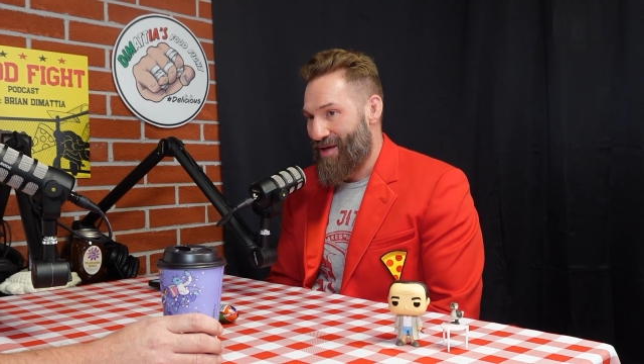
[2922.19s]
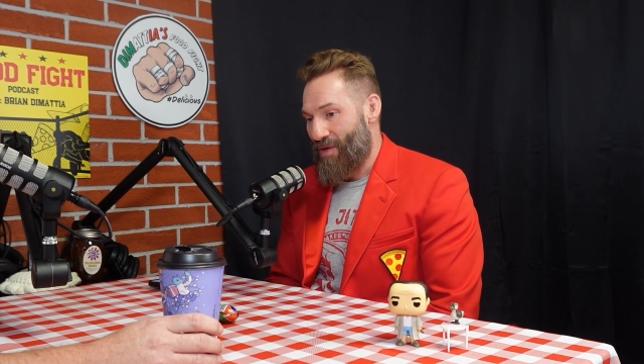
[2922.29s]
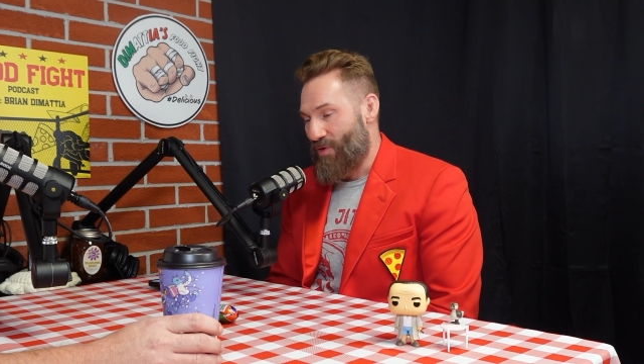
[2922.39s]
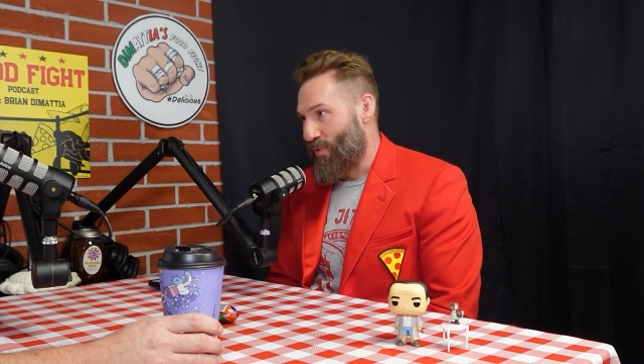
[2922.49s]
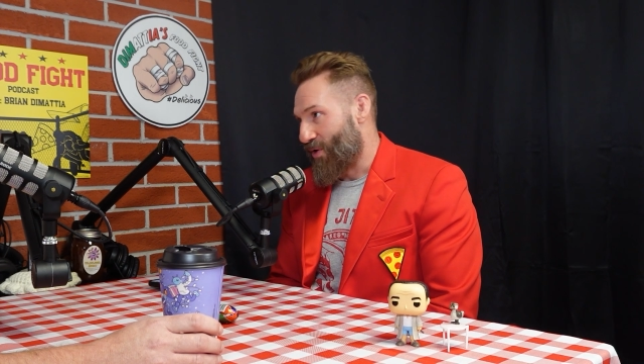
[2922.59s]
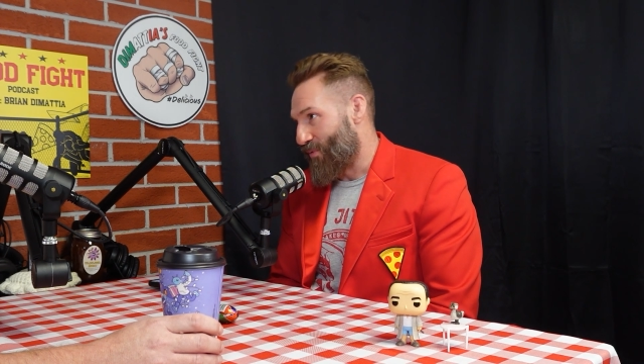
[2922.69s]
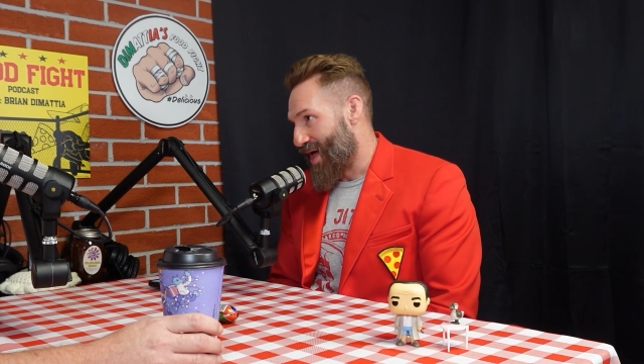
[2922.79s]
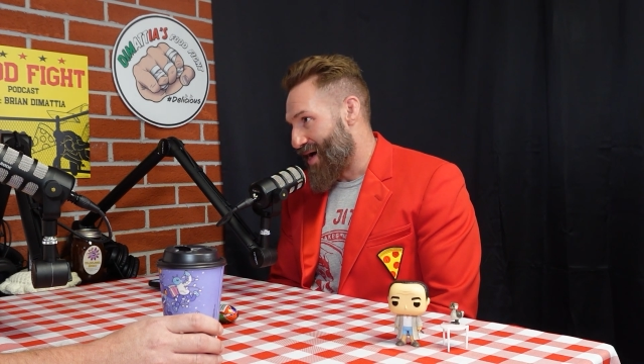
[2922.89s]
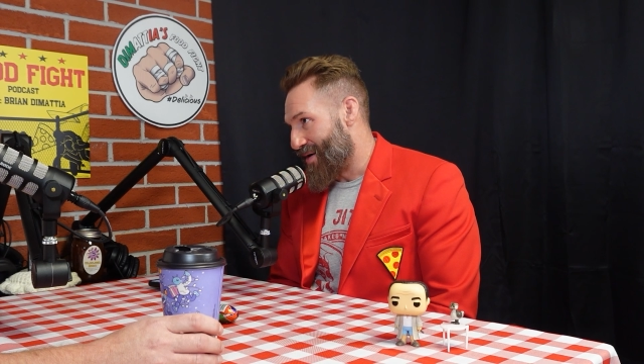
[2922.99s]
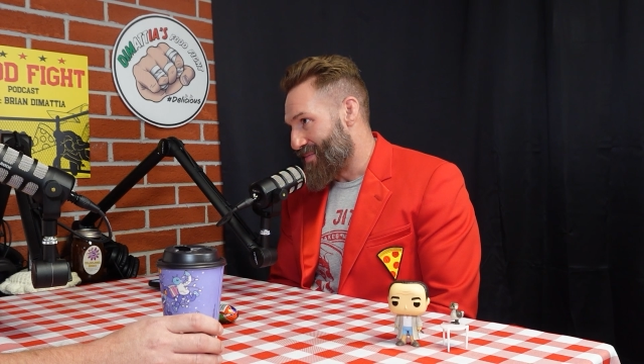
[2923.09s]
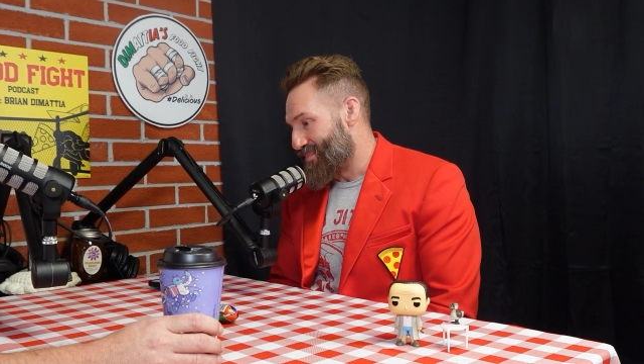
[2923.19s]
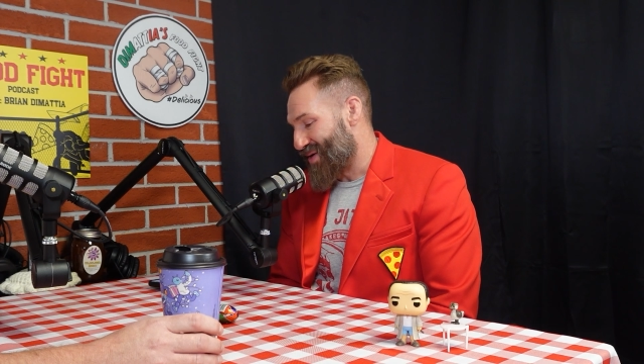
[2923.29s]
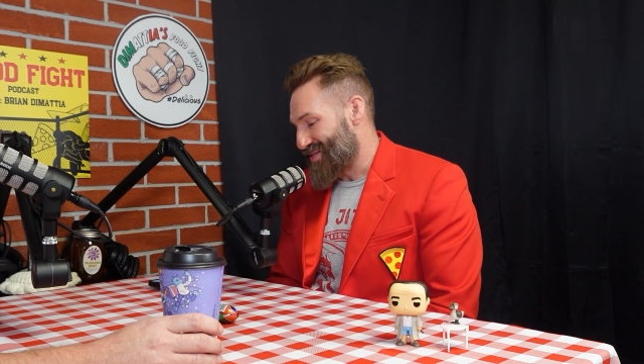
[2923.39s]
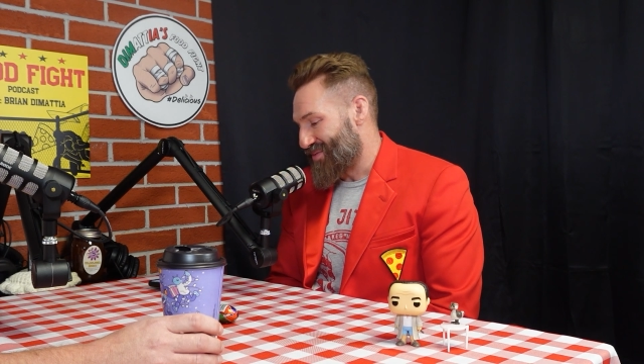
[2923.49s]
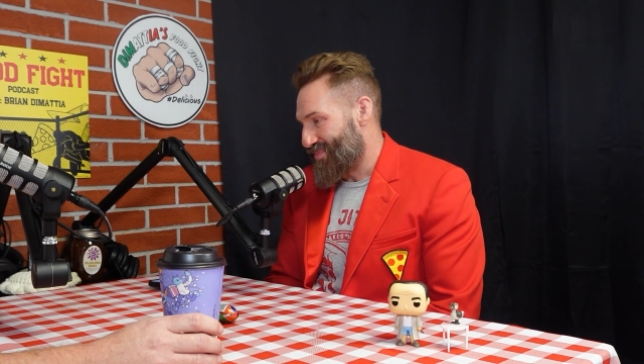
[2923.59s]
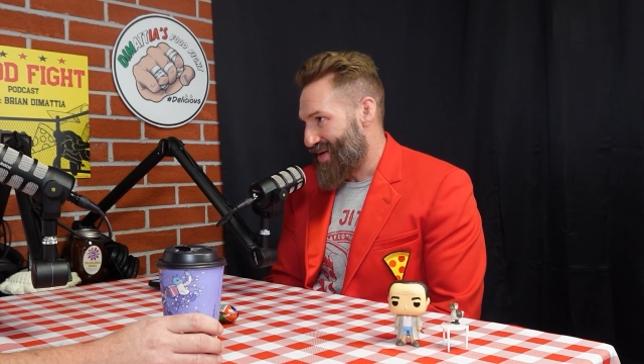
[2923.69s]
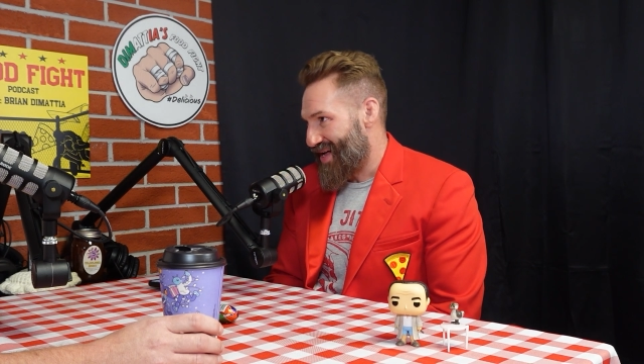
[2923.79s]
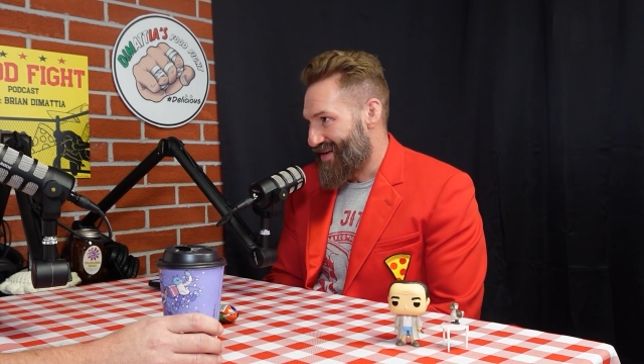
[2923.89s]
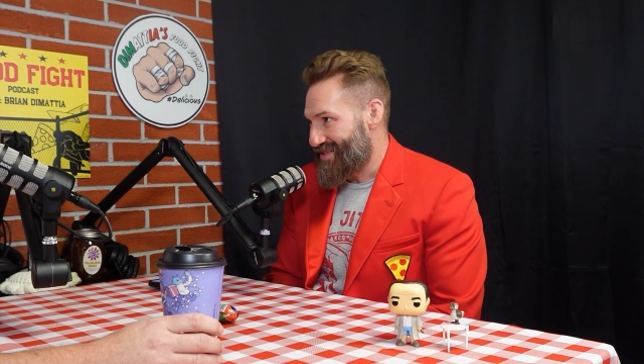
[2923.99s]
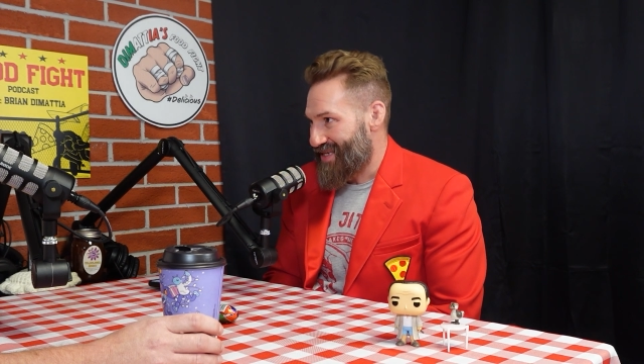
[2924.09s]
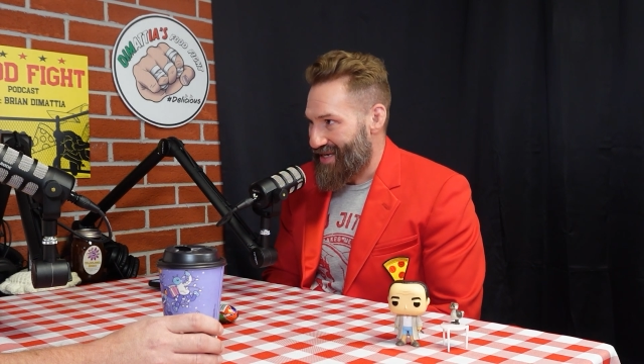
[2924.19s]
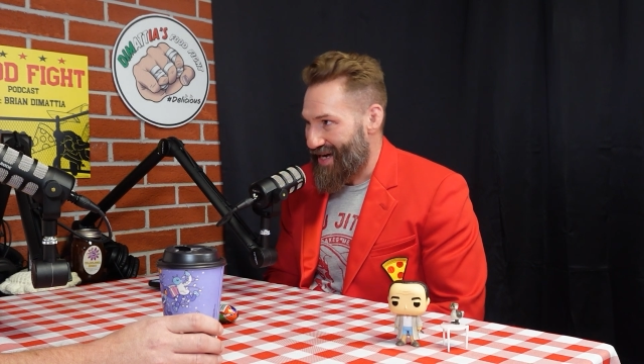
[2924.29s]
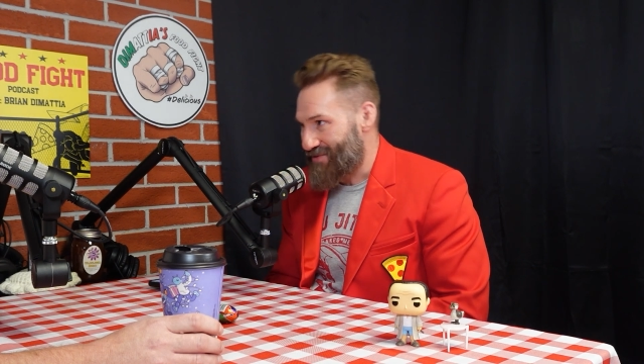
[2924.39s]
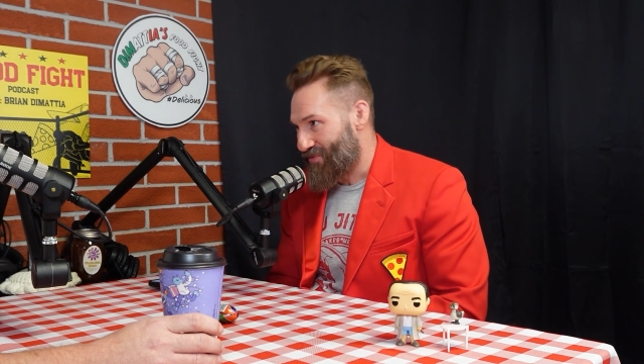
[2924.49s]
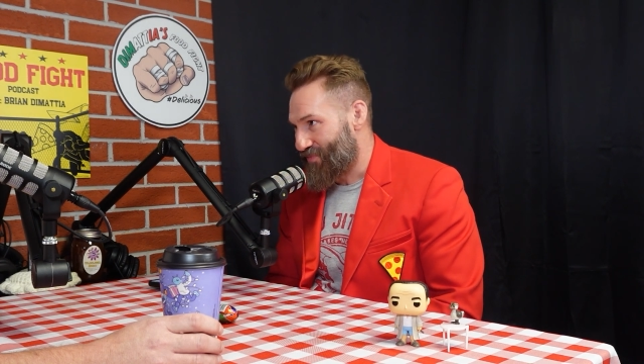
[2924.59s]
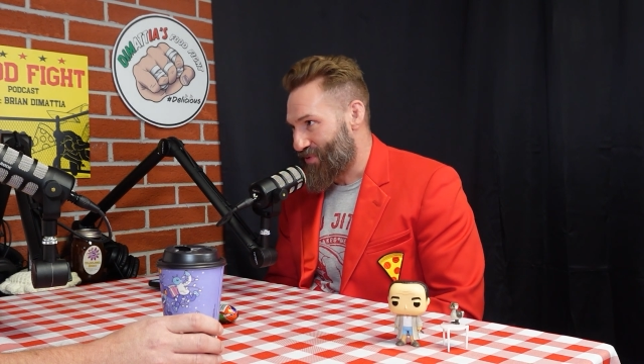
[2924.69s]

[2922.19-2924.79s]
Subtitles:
You run around, busting balls, hitting guys with